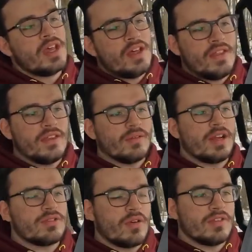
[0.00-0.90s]
then the
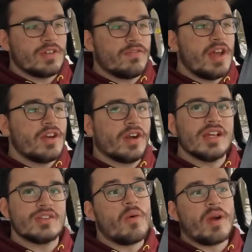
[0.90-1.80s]
Range Rover Defender
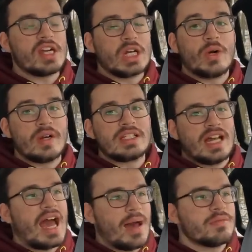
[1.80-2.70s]
is where you're going to
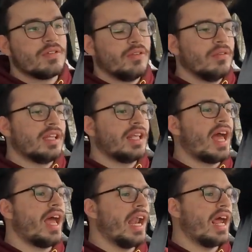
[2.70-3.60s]
absolutely
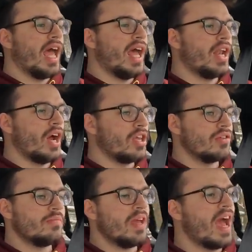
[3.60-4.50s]
land, and
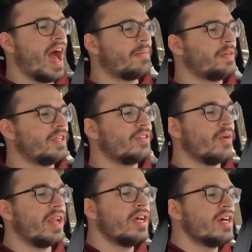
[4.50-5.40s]
you'd be happy to do it.